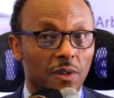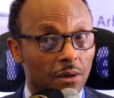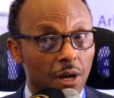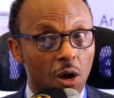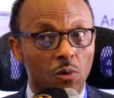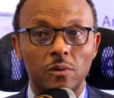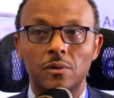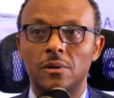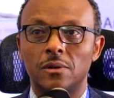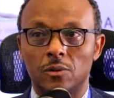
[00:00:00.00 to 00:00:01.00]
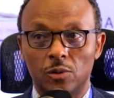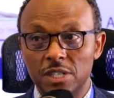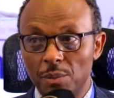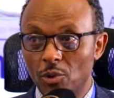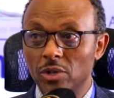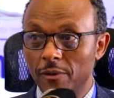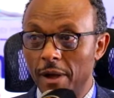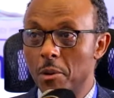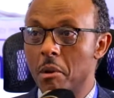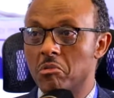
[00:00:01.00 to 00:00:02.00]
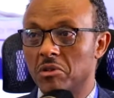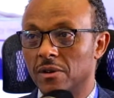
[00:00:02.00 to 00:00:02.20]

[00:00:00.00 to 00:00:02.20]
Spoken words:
How? To support the family member.